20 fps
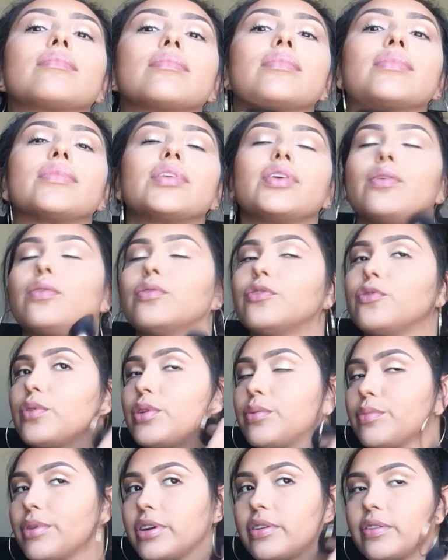You always want to
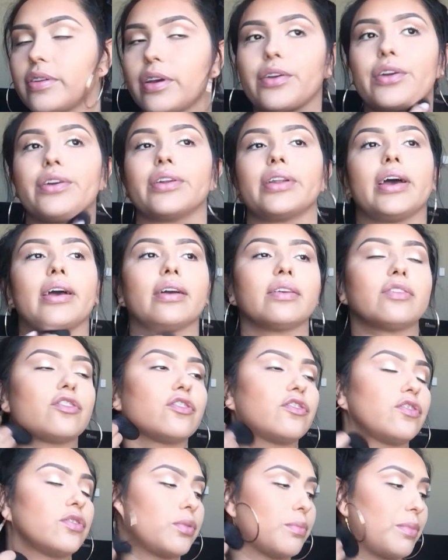bring it down your neck,
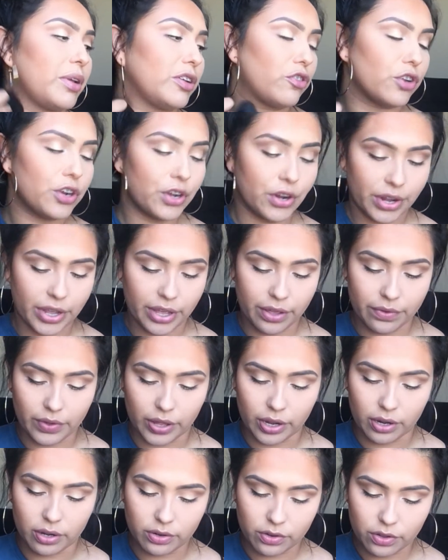just to make sure you're
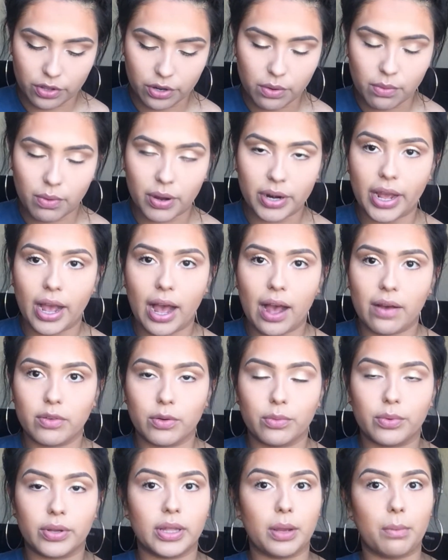even. You don't want to have a
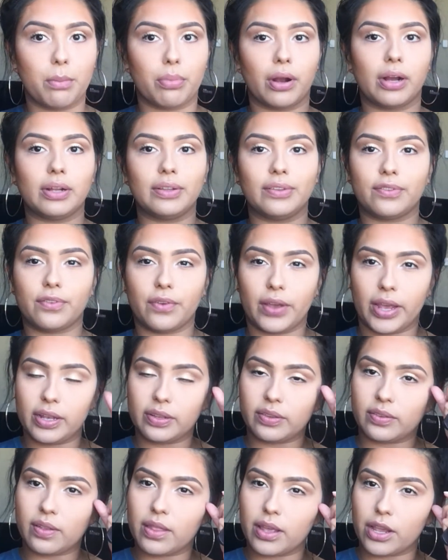really bronze face
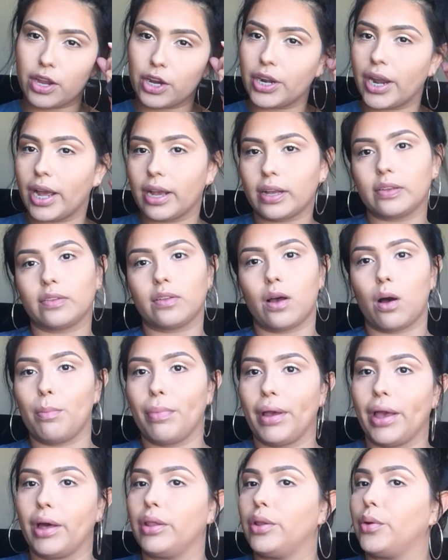and then your neck is all
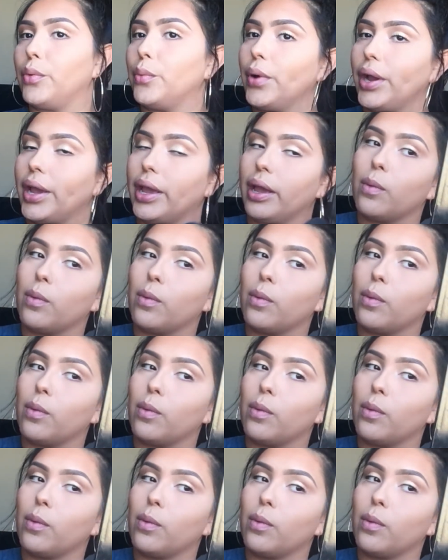pale and white.